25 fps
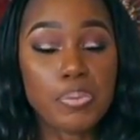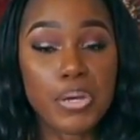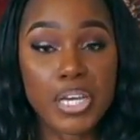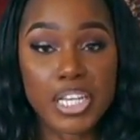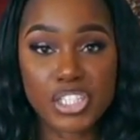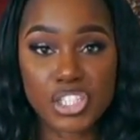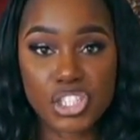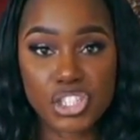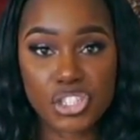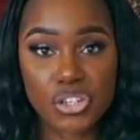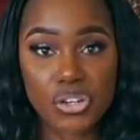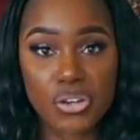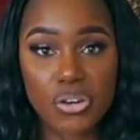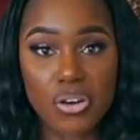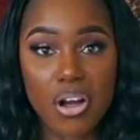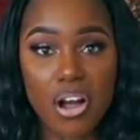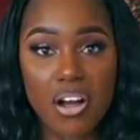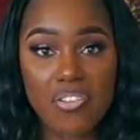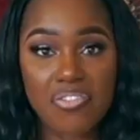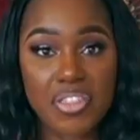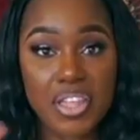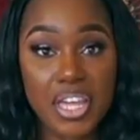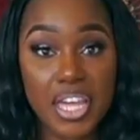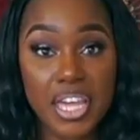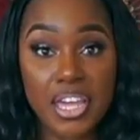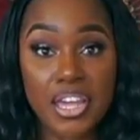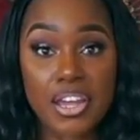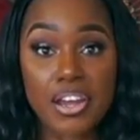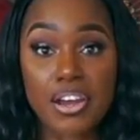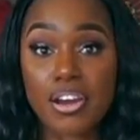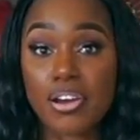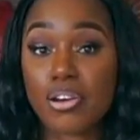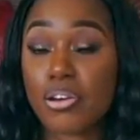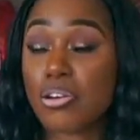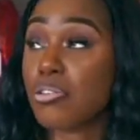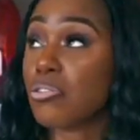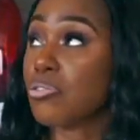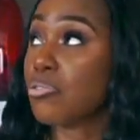picture of the
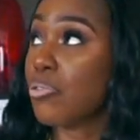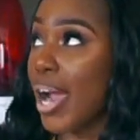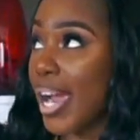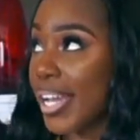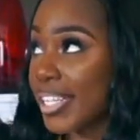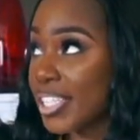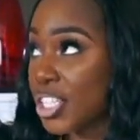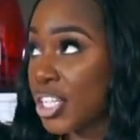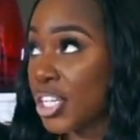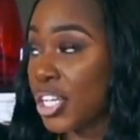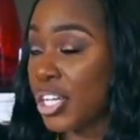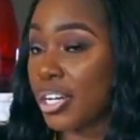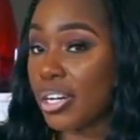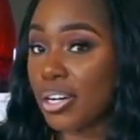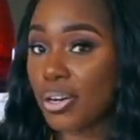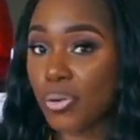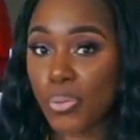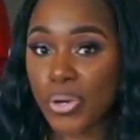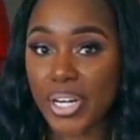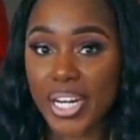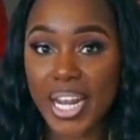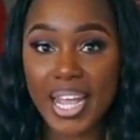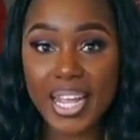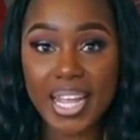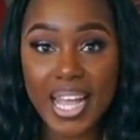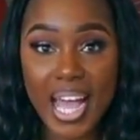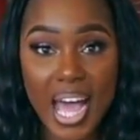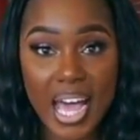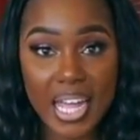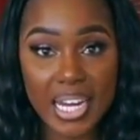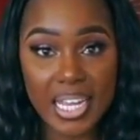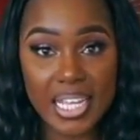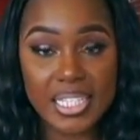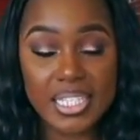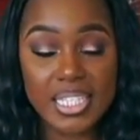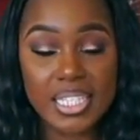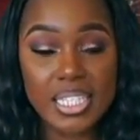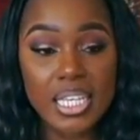hair right here when I got
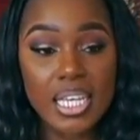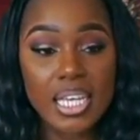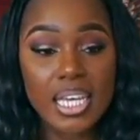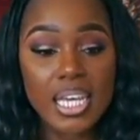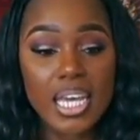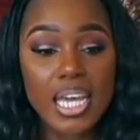it,